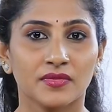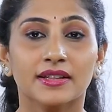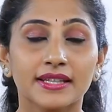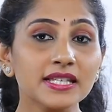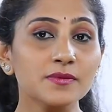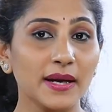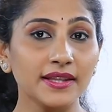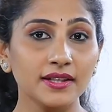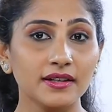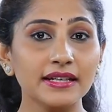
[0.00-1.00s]
This
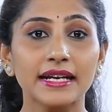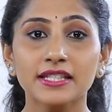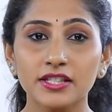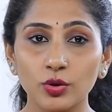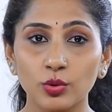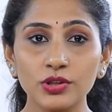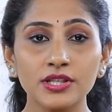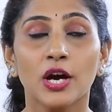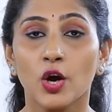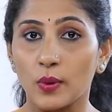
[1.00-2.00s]
method is used
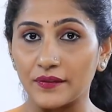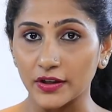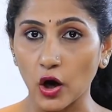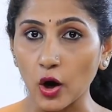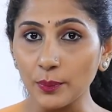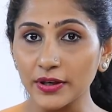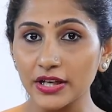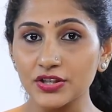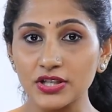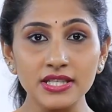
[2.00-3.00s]
when the
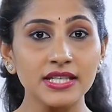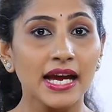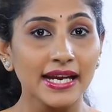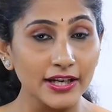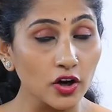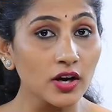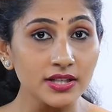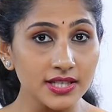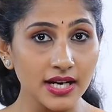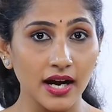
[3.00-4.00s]
operations
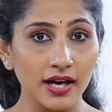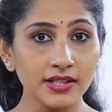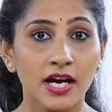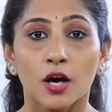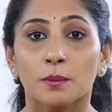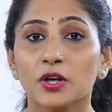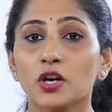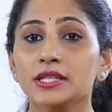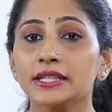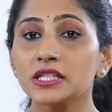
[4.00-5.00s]
cannot start
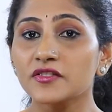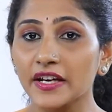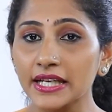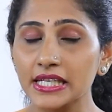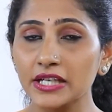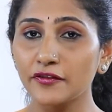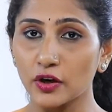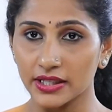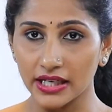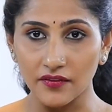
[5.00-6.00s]
because it is waiting for
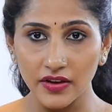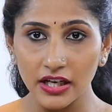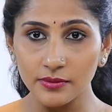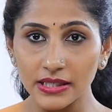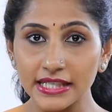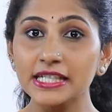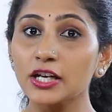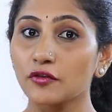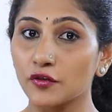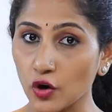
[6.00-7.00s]
the availability
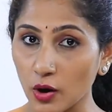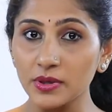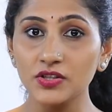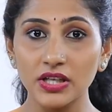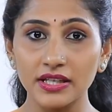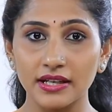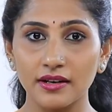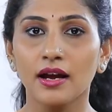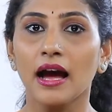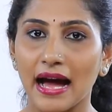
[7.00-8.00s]
of raw
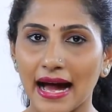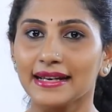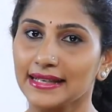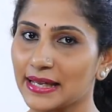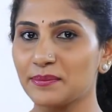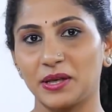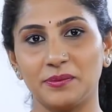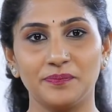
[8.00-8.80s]
material and labor.